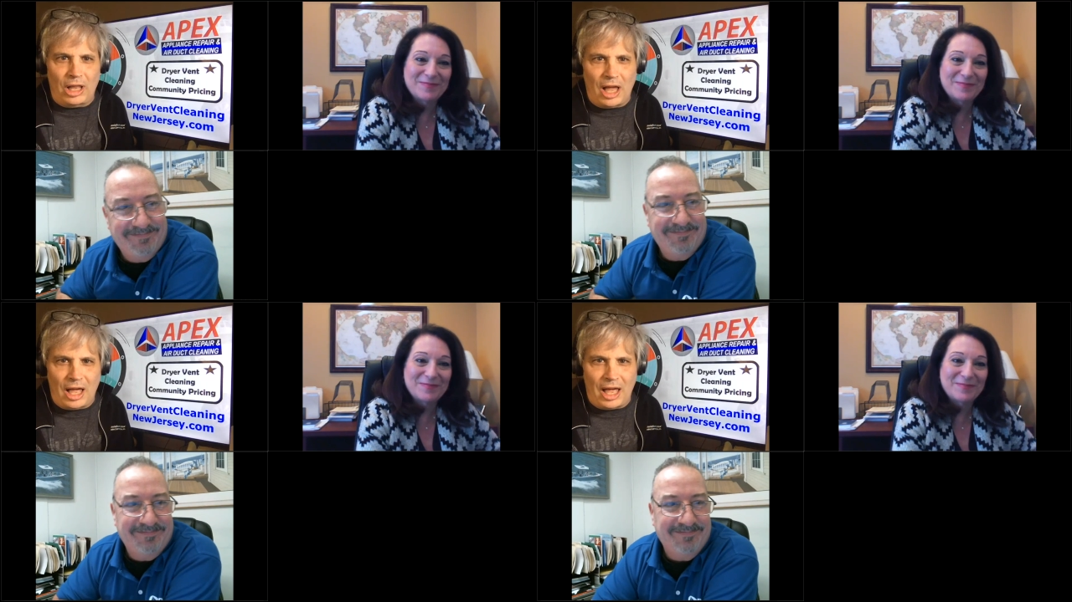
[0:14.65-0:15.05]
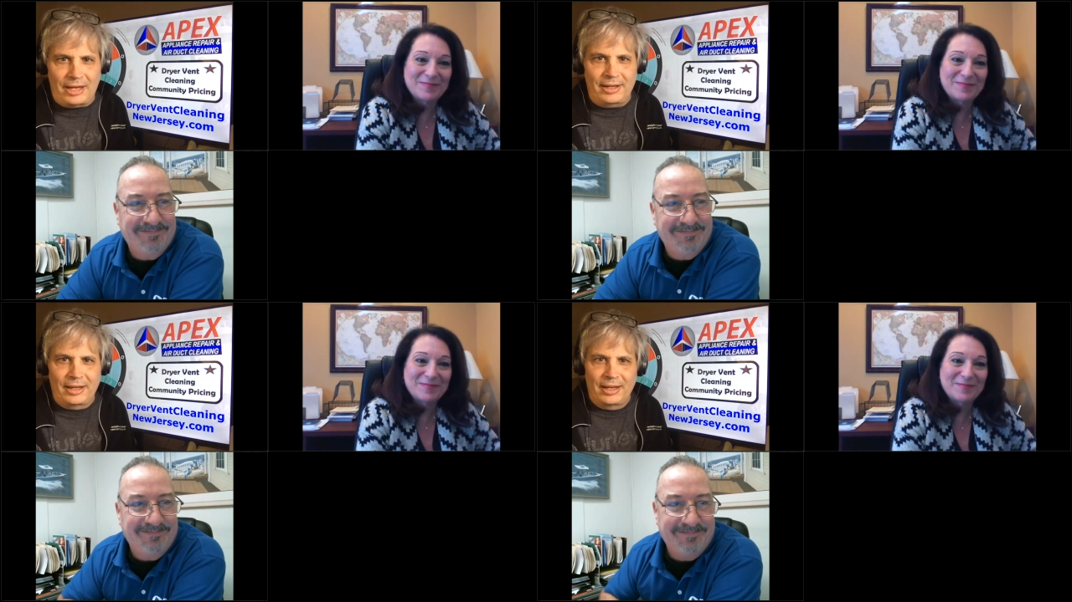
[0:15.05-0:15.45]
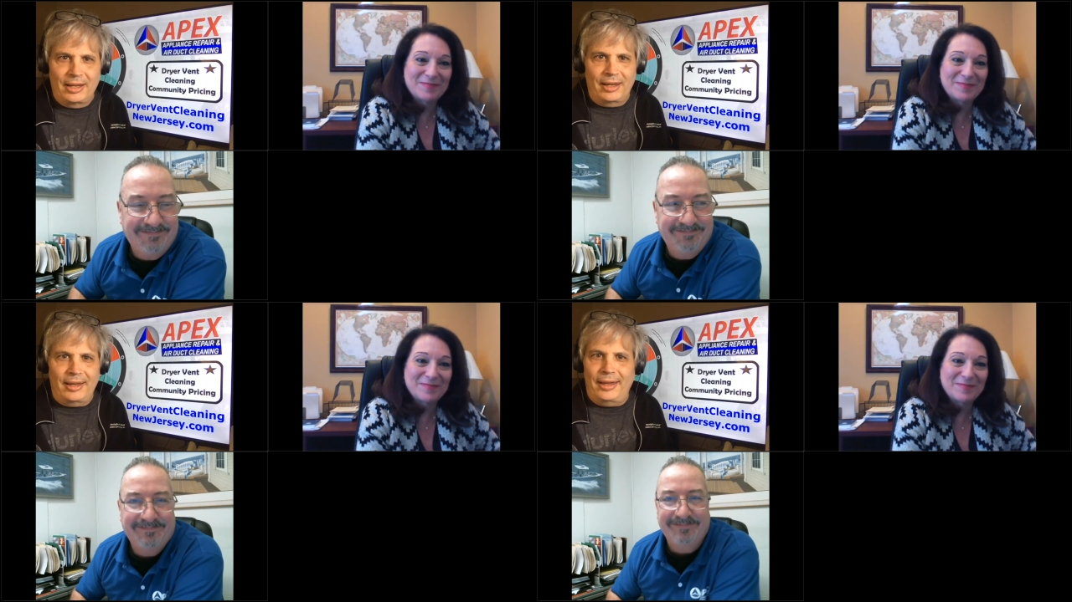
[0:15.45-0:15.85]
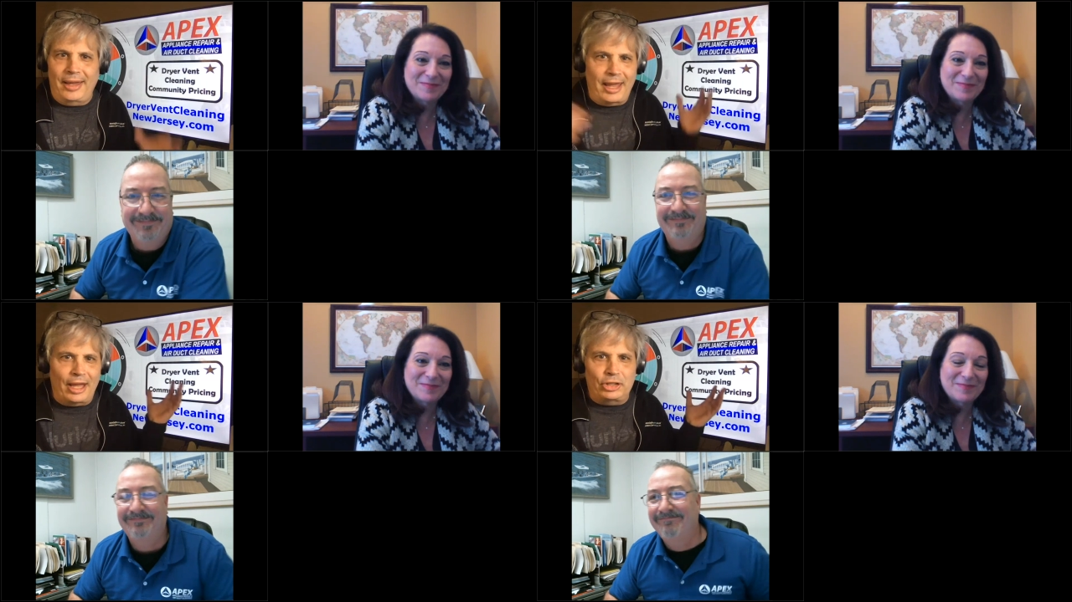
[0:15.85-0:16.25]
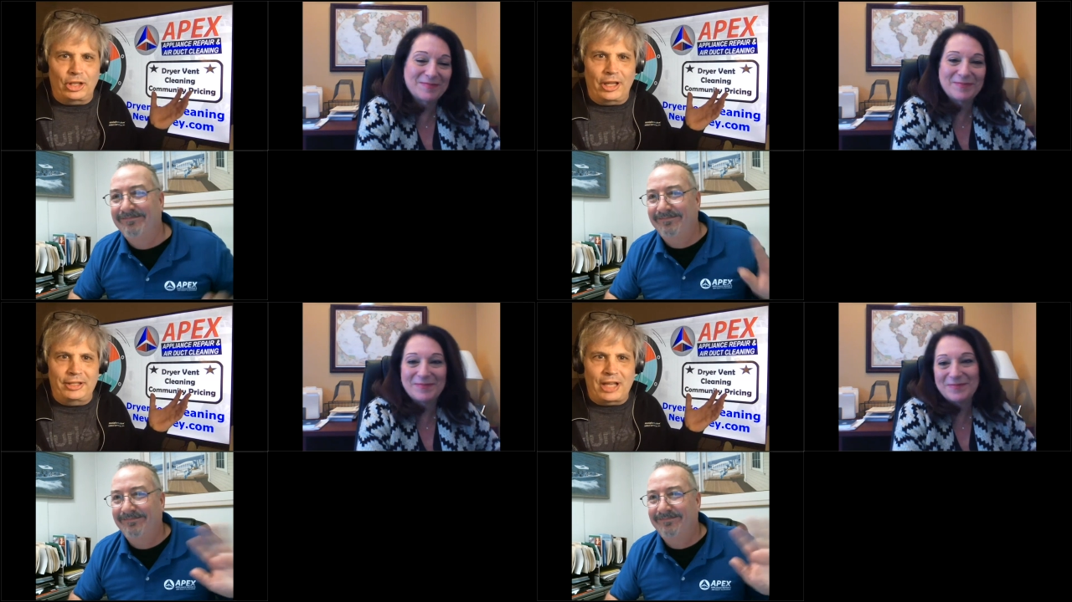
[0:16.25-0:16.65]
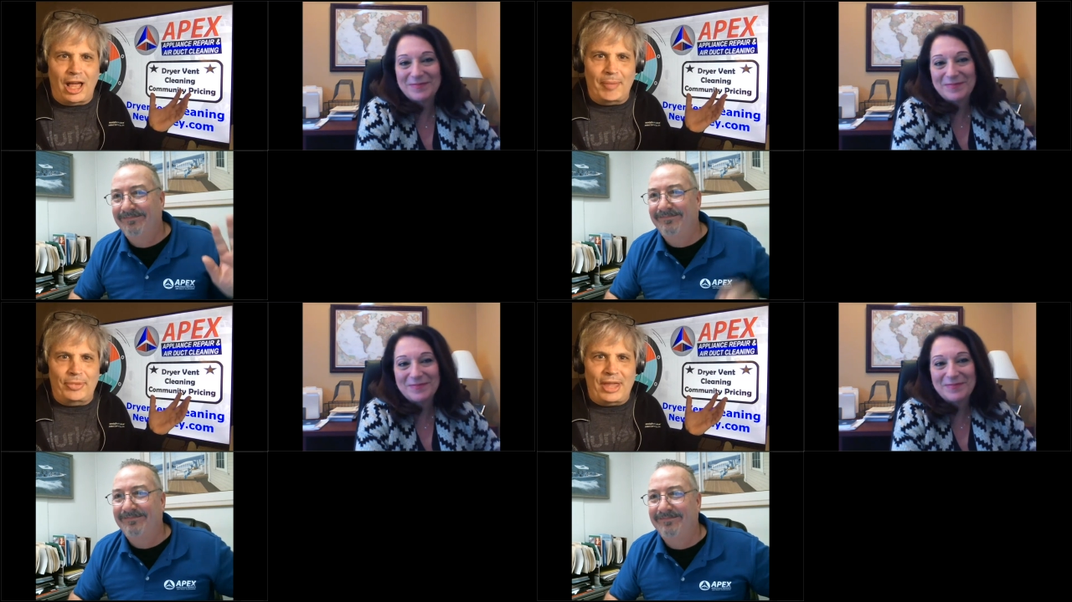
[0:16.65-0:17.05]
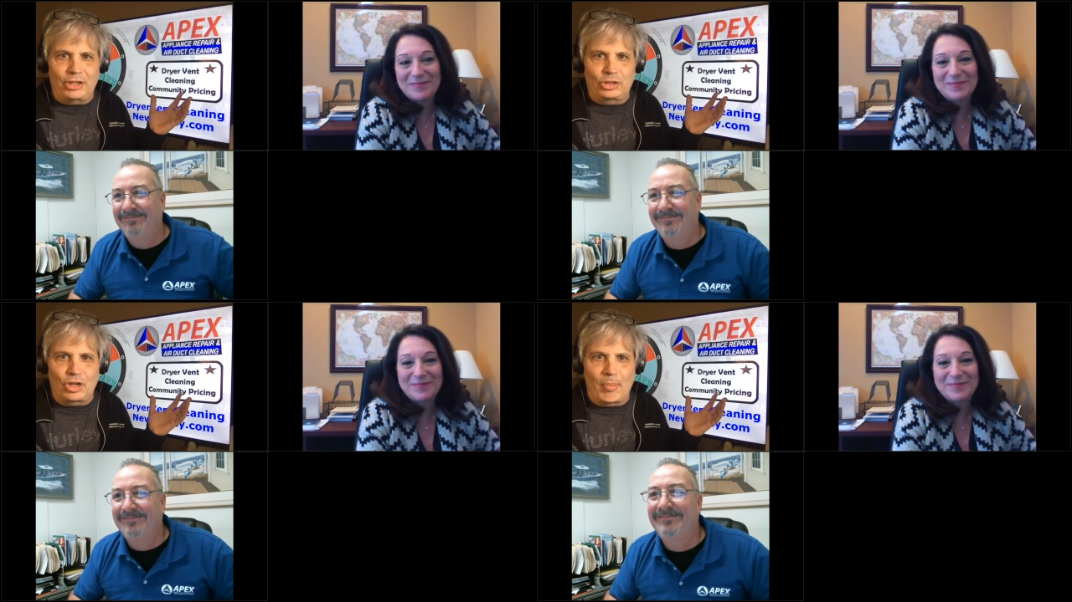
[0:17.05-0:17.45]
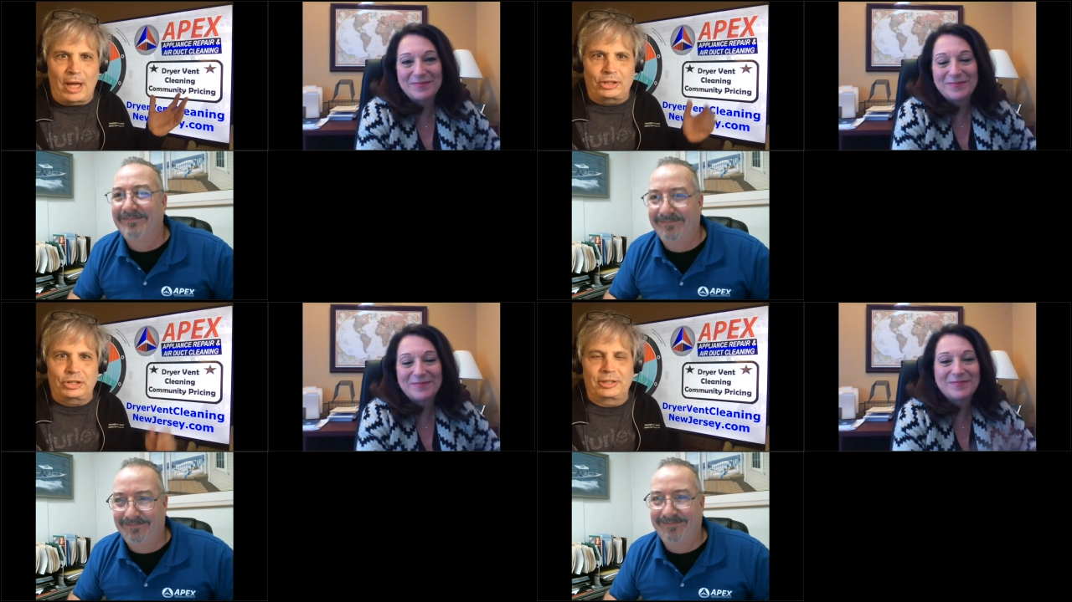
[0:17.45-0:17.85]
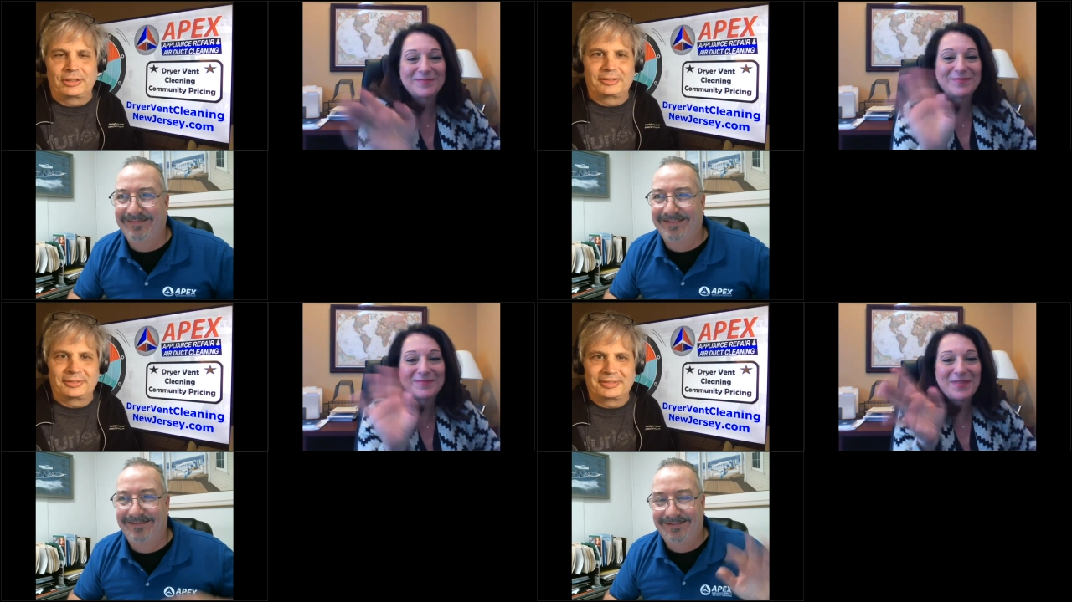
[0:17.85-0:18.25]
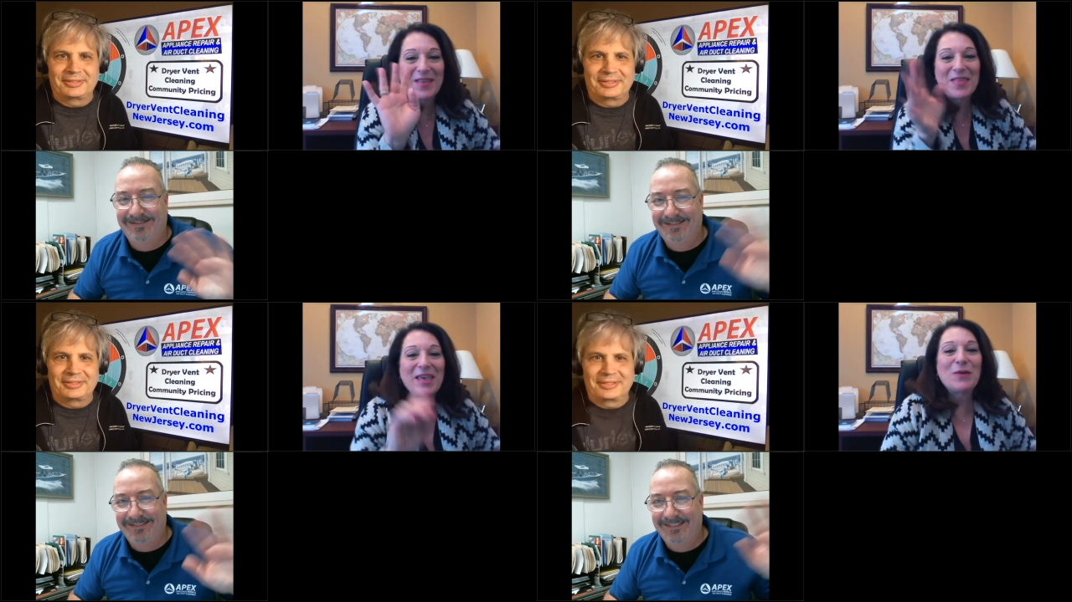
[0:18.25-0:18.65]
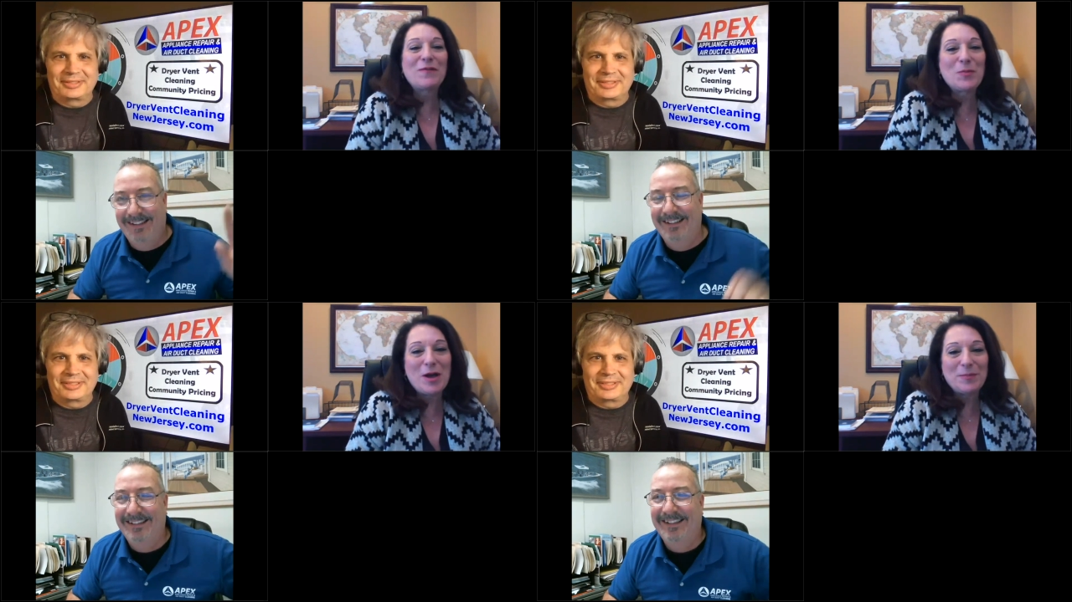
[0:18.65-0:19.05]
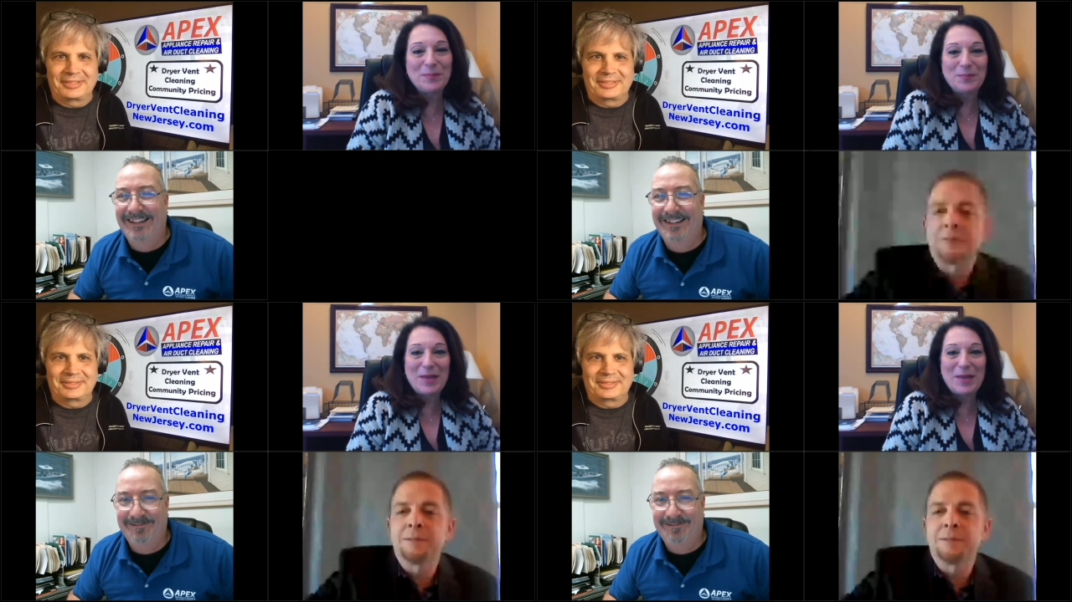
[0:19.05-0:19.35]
Speaker 1: on. Angela and Tom, thank you so much. Thank you, everyone.